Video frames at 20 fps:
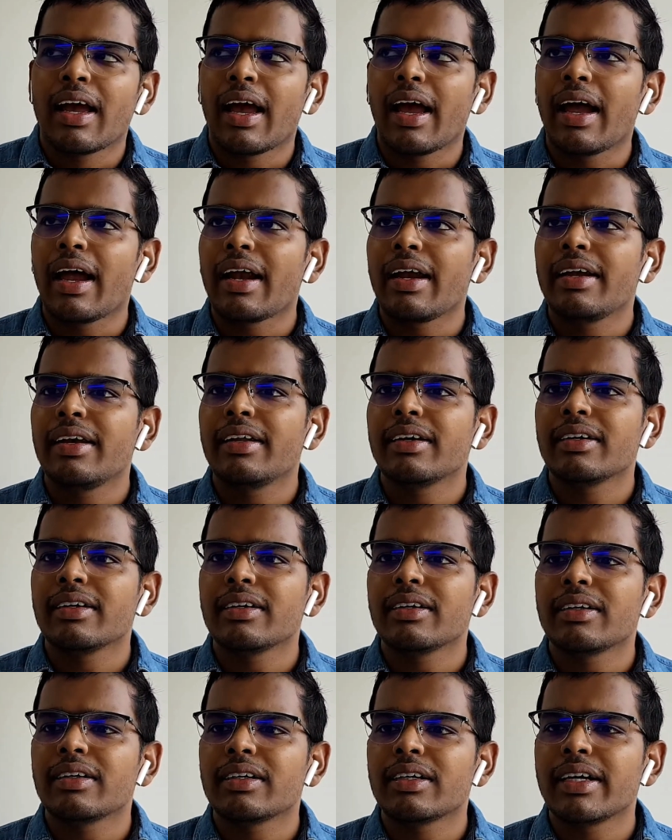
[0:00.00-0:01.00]
And
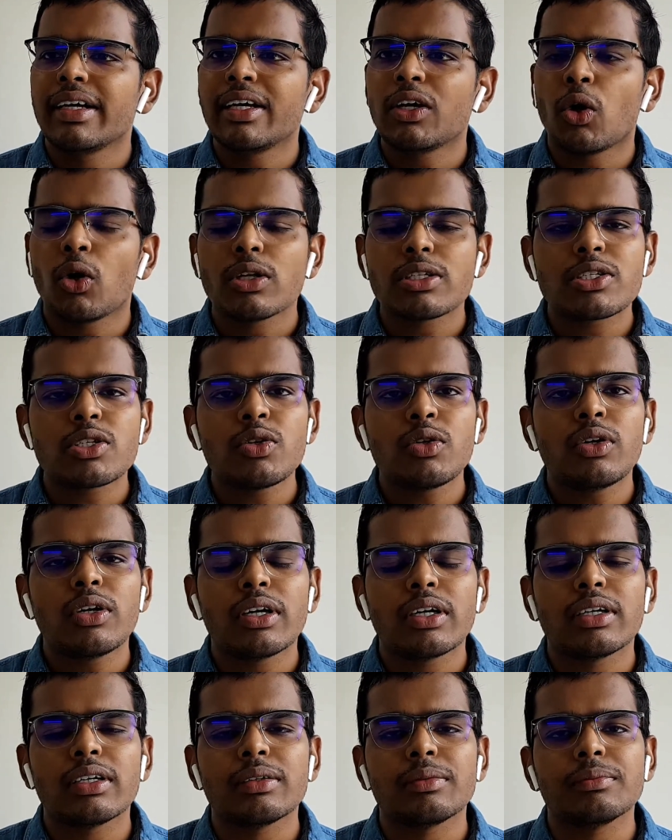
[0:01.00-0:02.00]
it
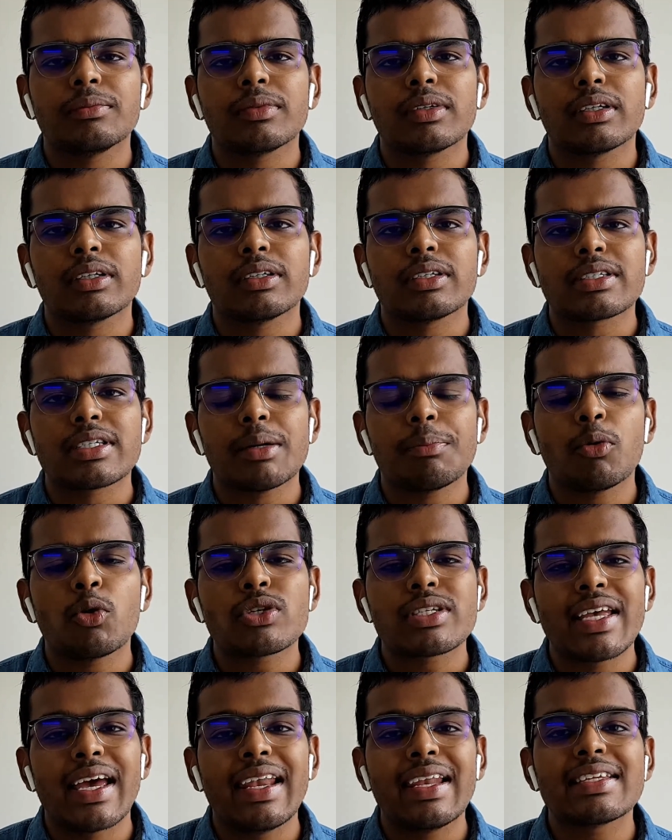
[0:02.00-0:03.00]
also
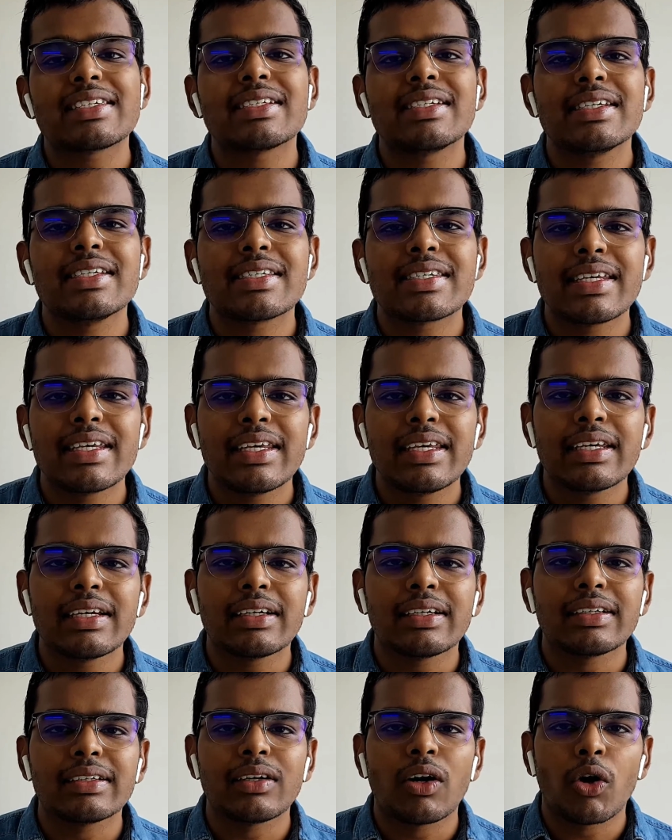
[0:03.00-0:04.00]
supports LSTC
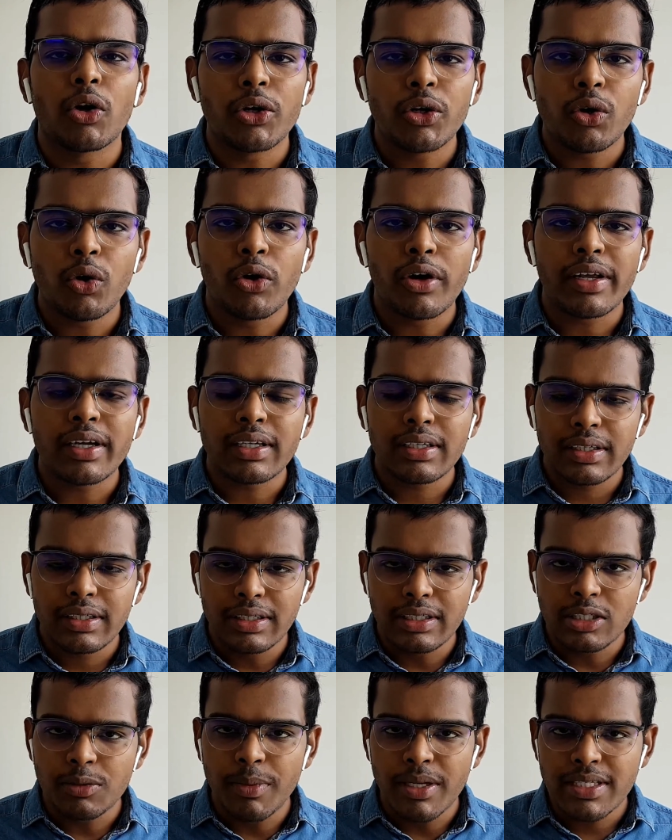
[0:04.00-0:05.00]
audio codec.
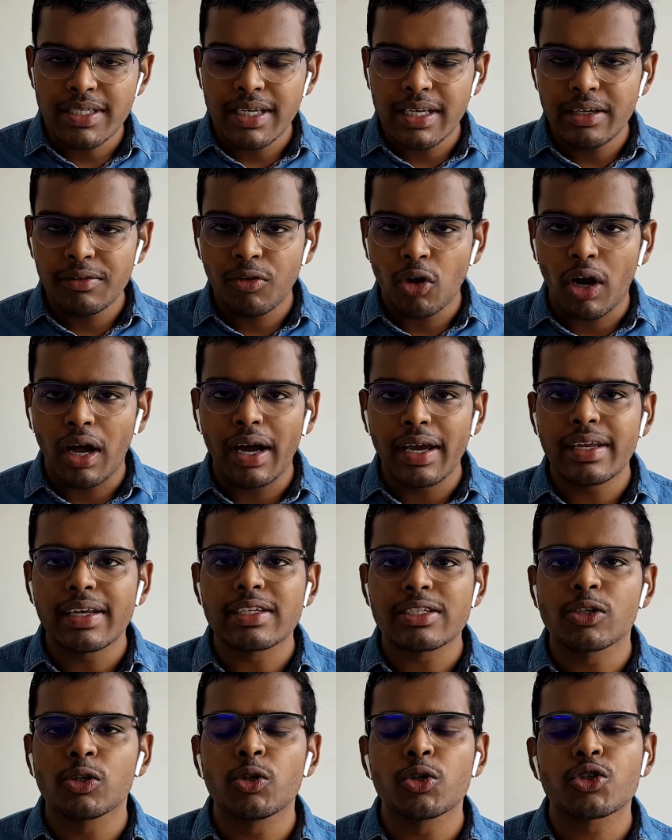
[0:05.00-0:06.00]
It's basically for high
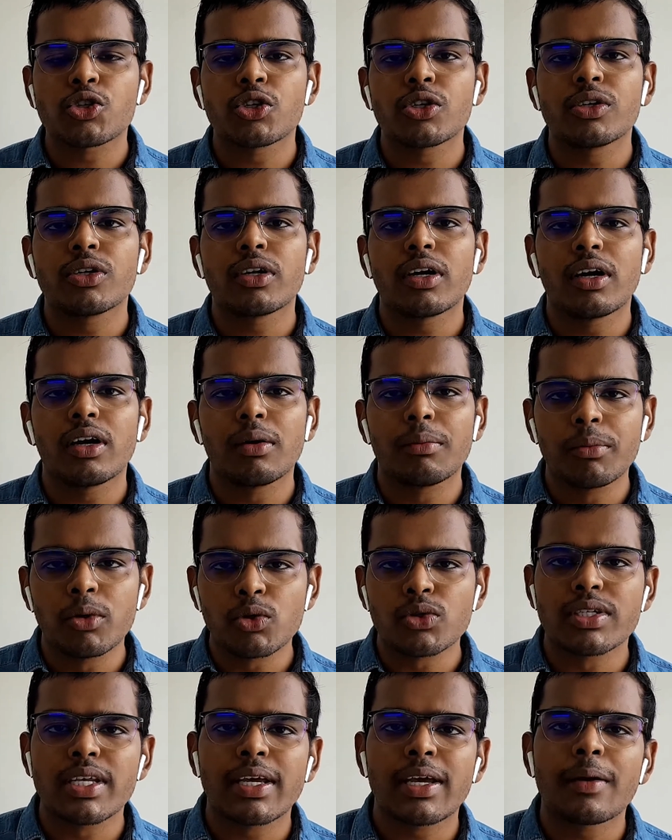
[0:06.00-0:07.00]
resolution
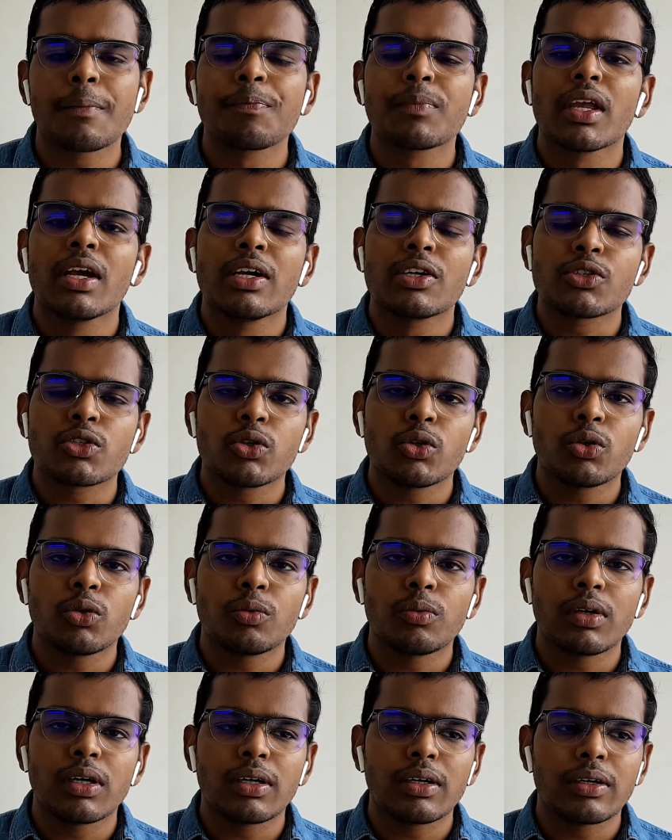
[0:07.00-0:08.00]
music.
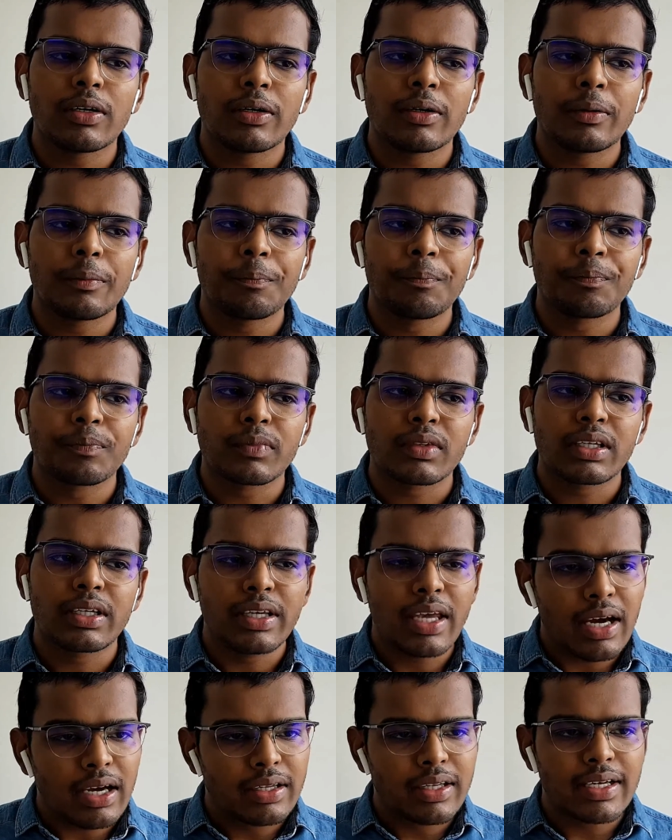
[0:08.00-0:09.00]
So
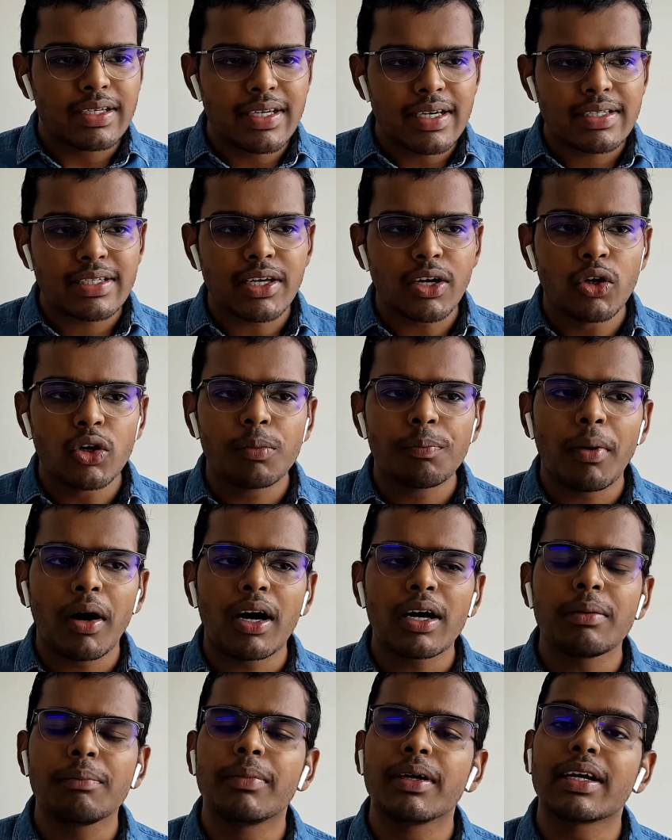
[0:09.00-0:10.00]
yeah, that's a good part.